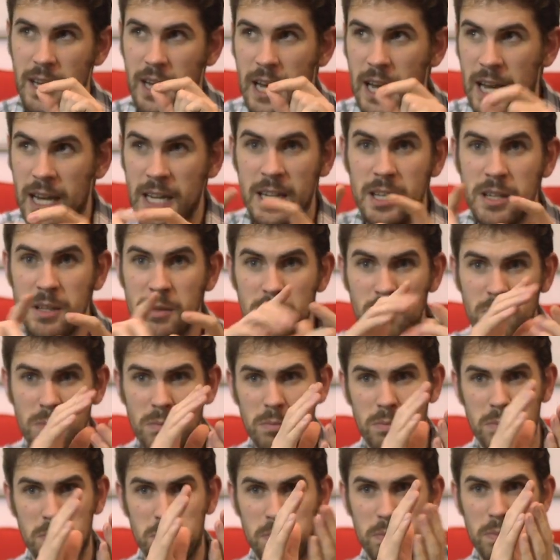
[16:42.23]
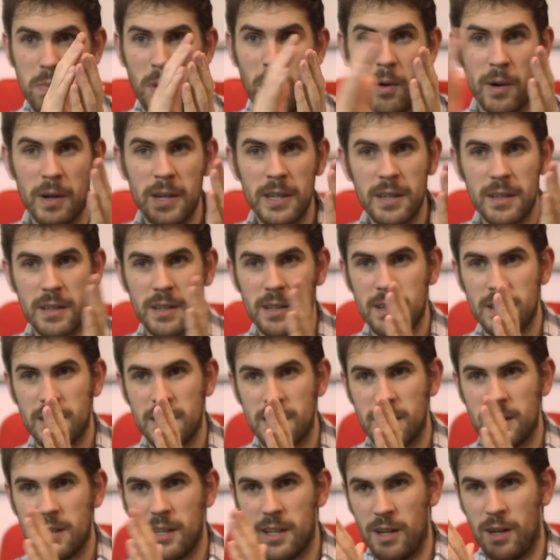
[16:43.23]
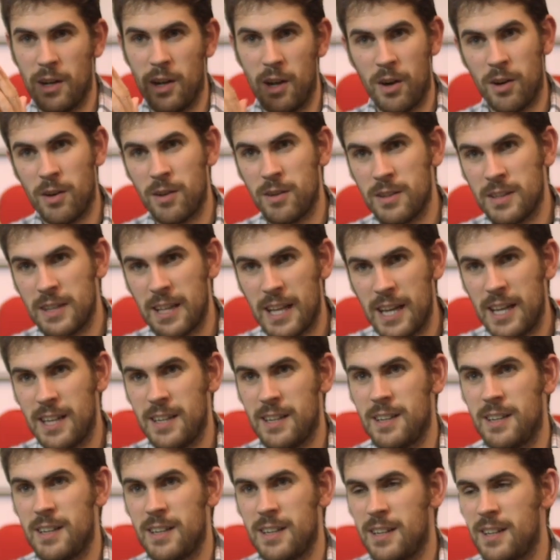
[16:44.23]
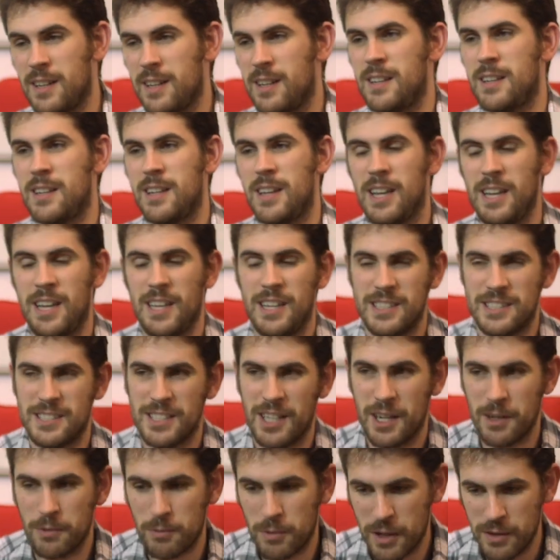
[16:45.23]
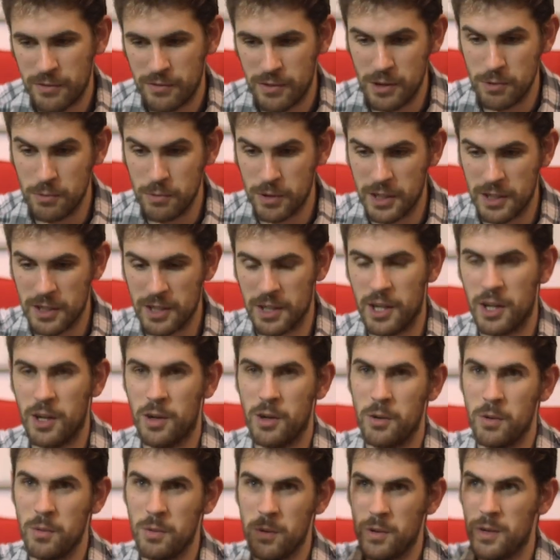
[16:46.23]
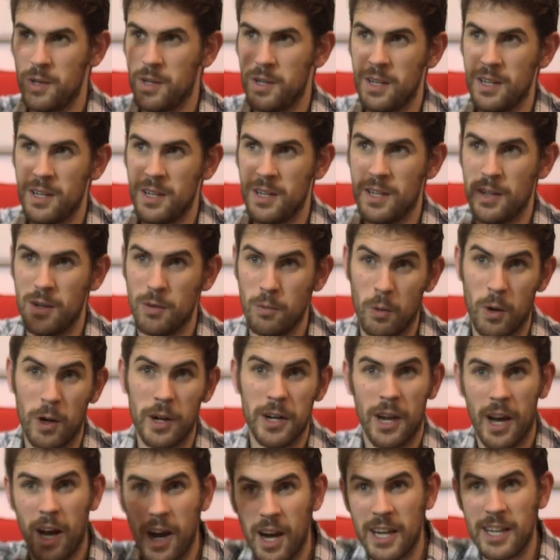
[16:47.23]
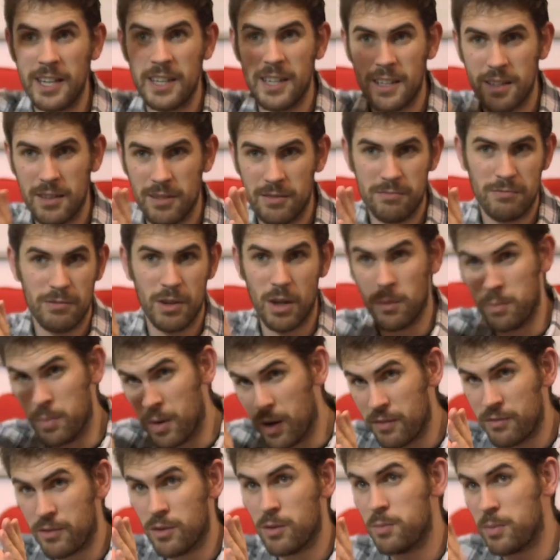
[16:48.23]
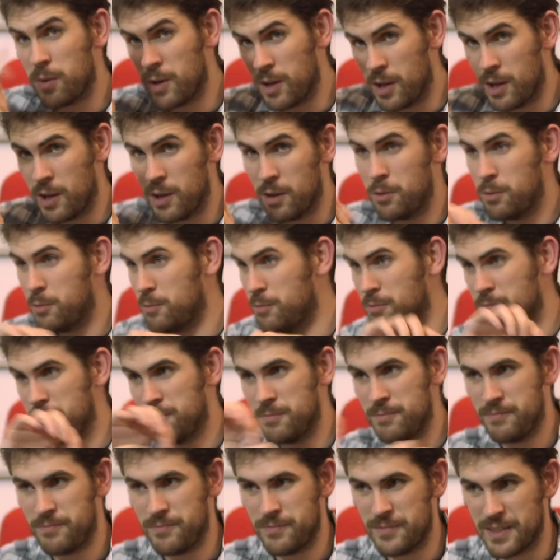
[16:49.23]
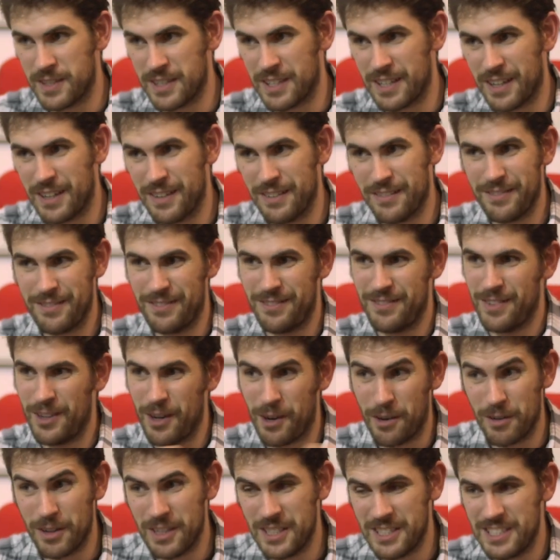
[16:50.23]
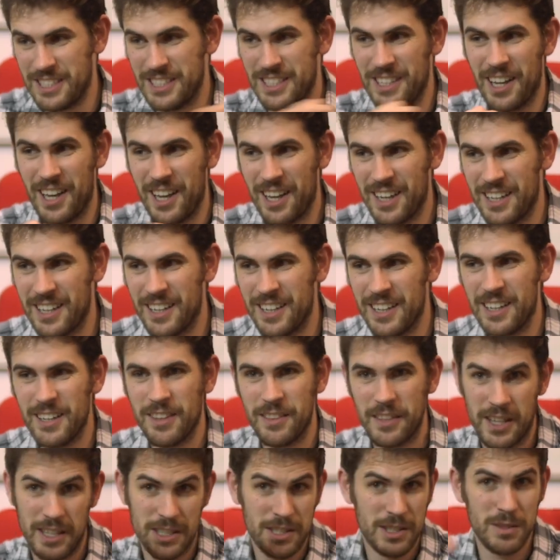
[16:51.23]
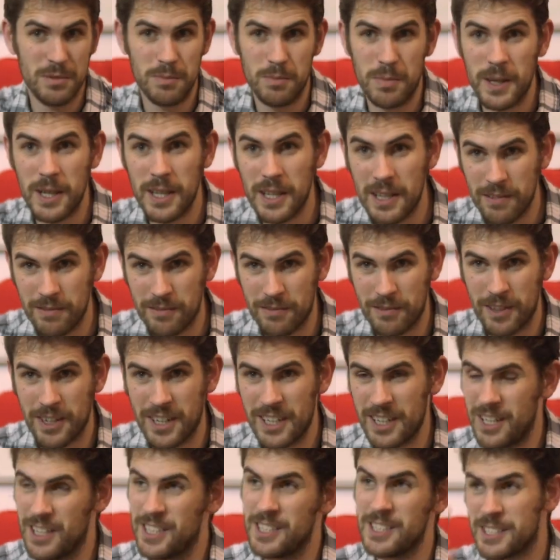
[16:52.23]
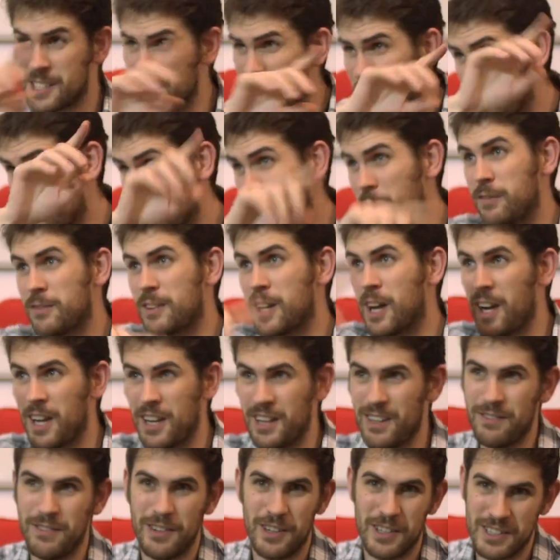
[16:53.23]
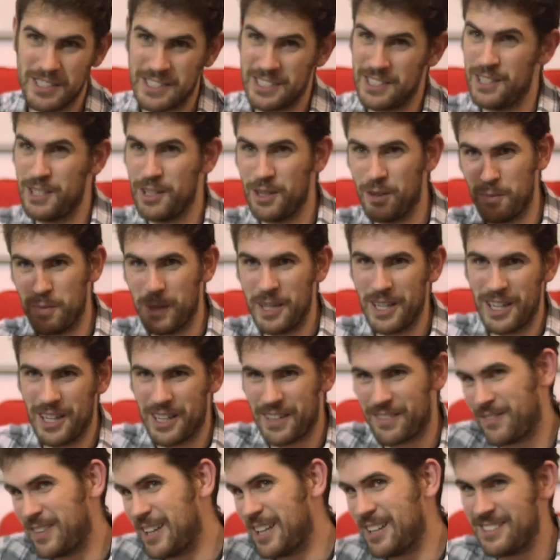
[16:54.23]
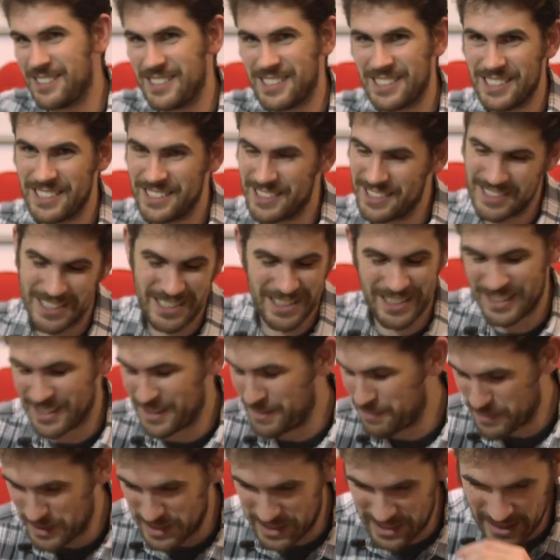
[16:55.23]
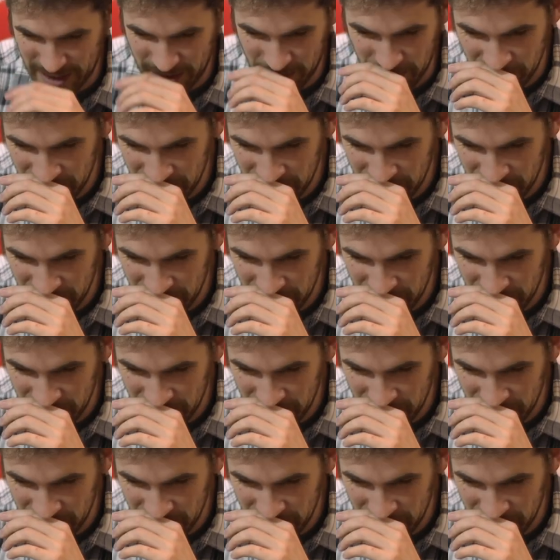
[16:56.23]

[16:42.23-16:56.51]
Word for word: any point along that uh, sine wave, you would know what height above or below the kind of origin line that should be, right? And sine wave kind of looks a little bit like mountains, it just goes up and down.